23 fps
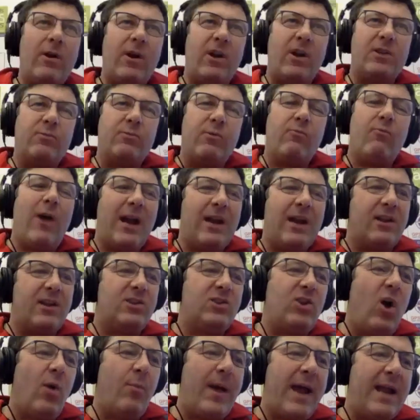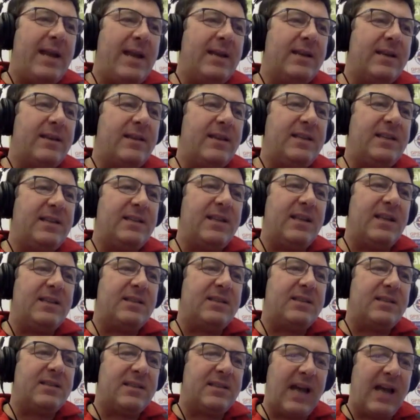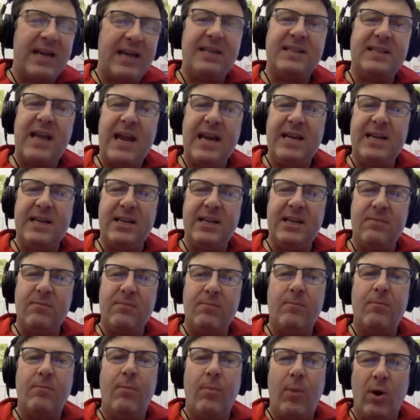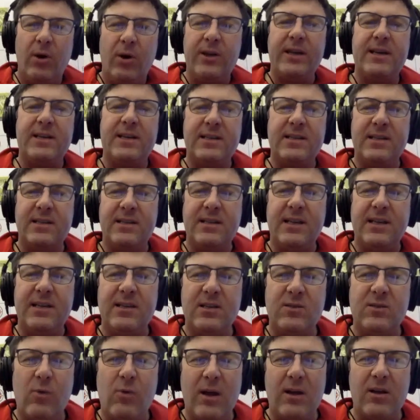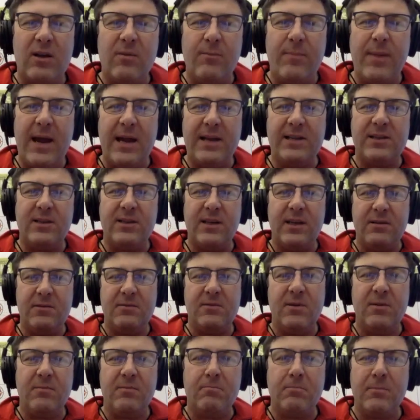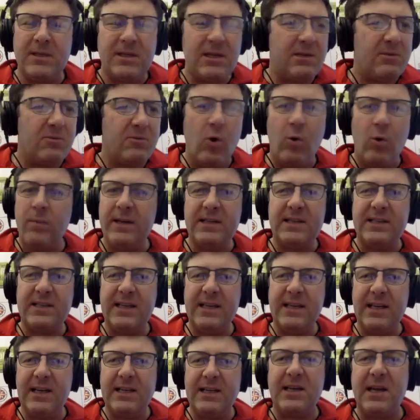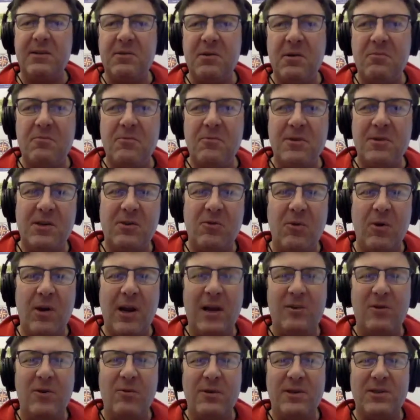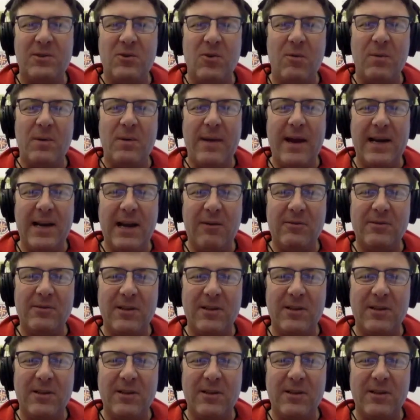because we're right at the top end, this is the titanium body, isn't it, as well, compared to is it normally steel? Is that, what's it, I don't know, it's normally made out